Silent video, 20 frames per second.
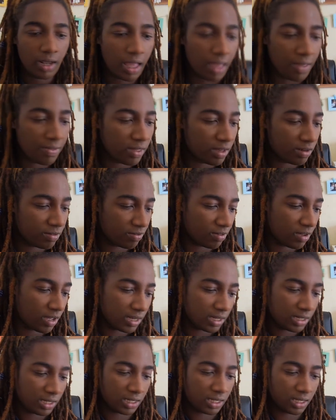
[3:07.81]
and then
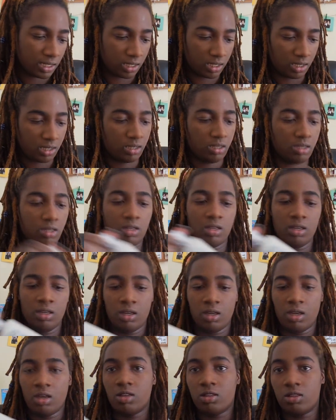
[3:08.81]
finally
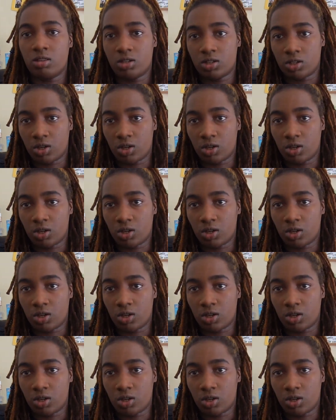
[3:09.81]
the